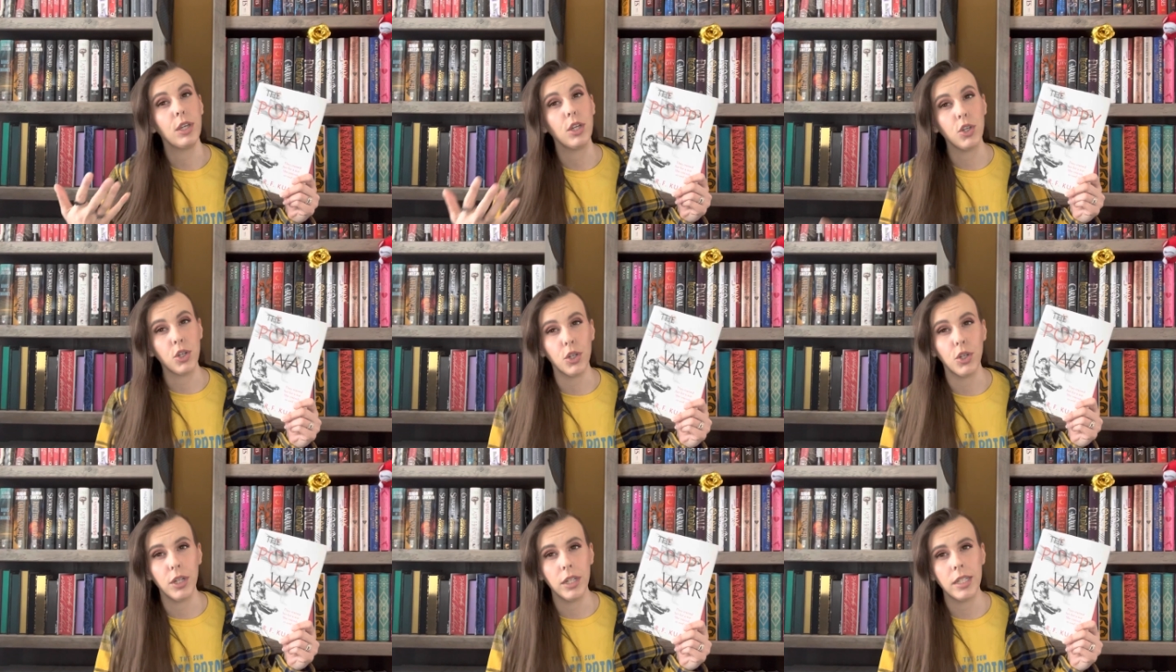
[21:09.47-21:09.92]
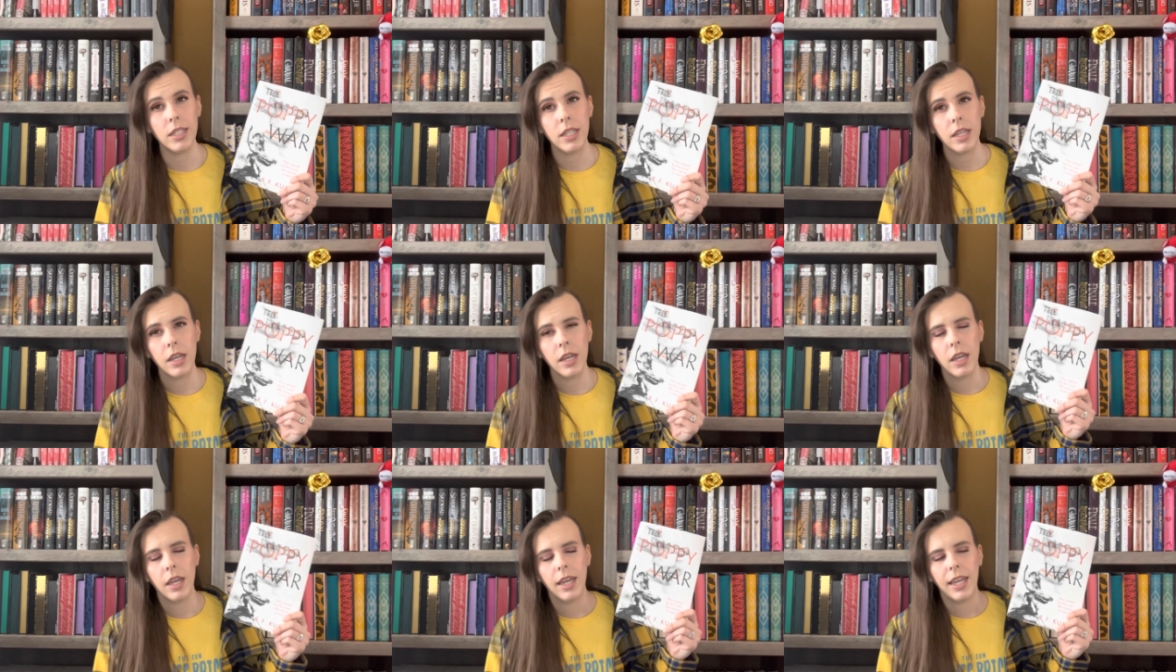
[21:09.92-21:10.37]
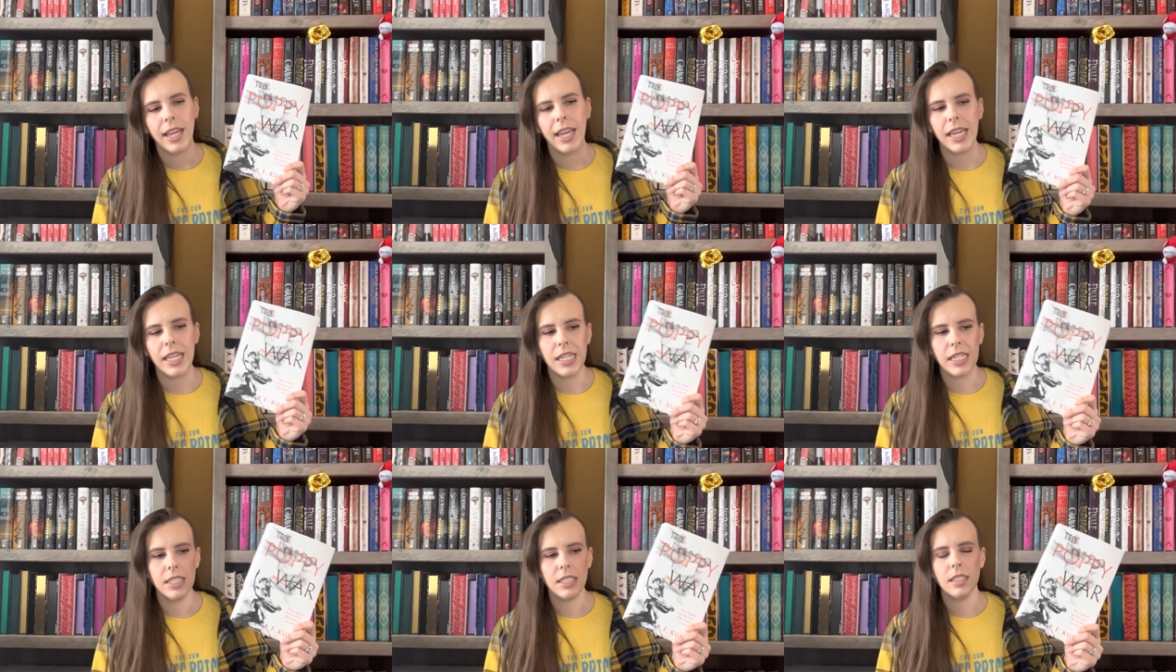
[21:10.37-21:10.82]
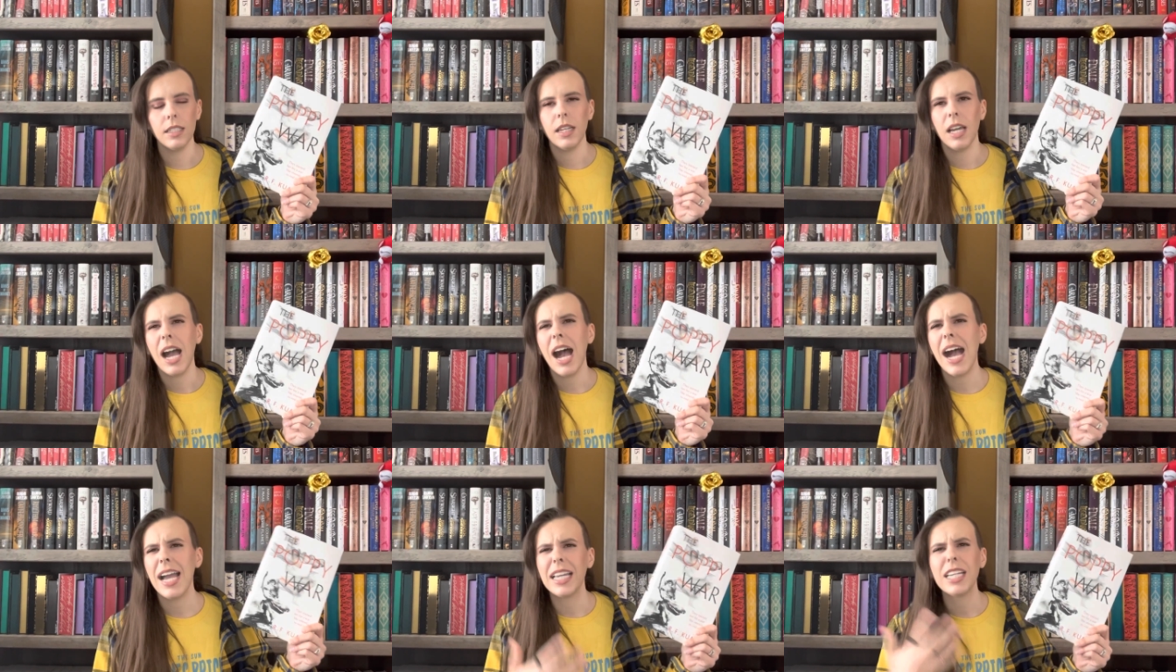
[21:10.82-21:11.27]
good. And it,
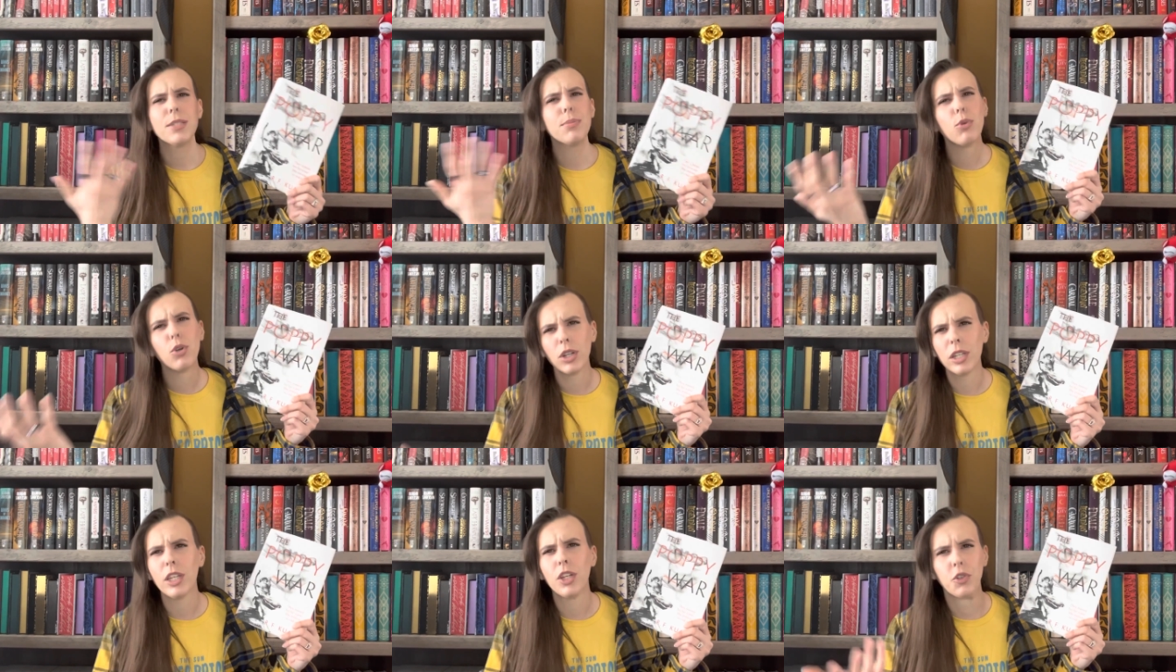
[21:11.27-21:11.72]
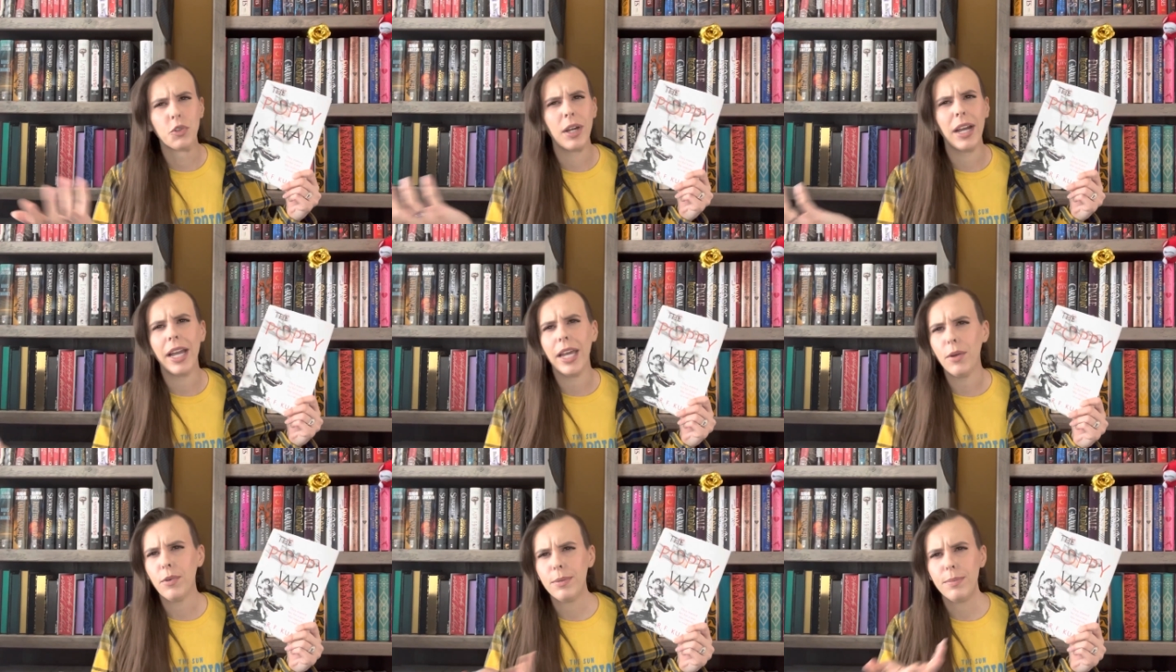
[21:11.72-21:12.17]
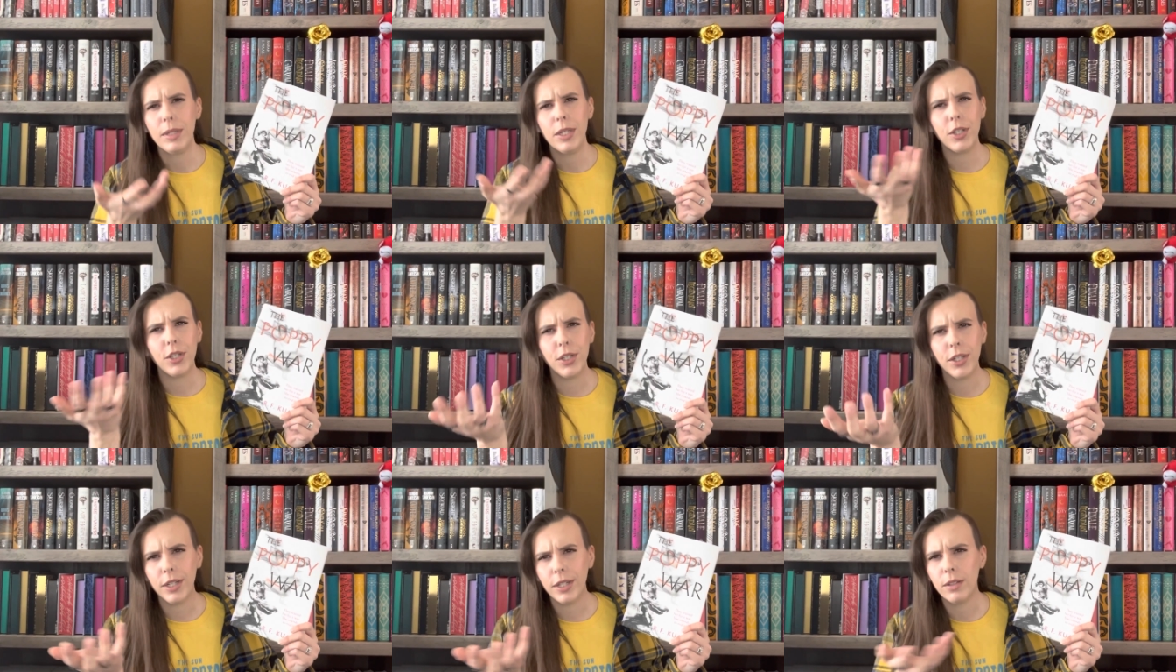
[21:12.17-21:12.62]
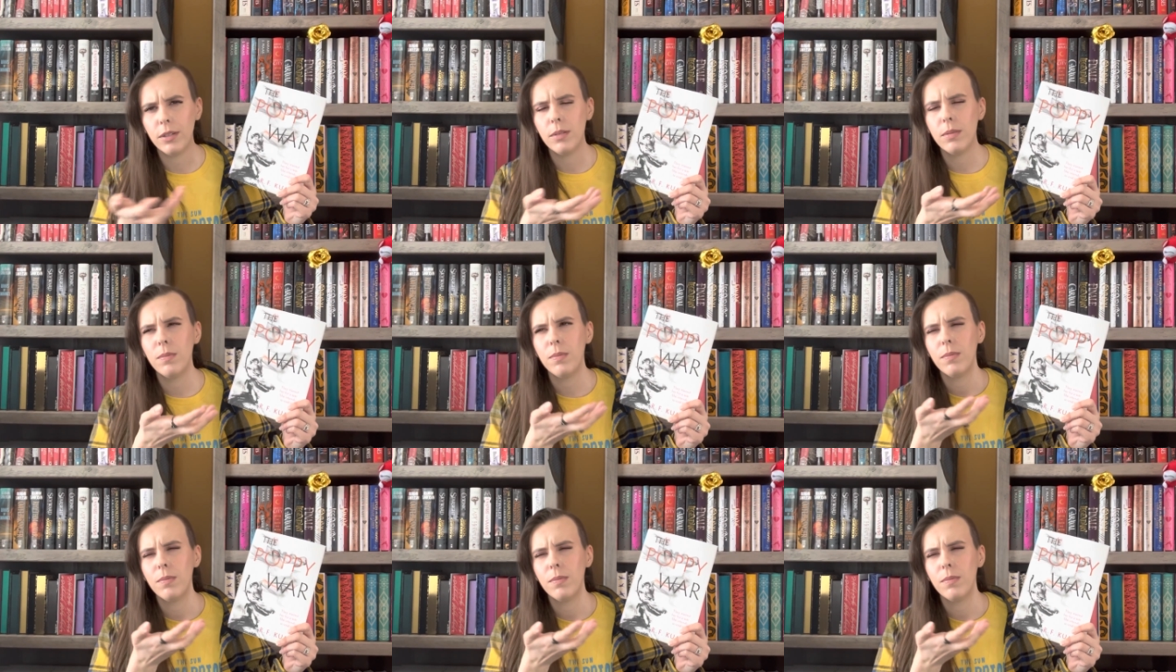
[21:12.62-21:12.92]
I guess morally gray would be a good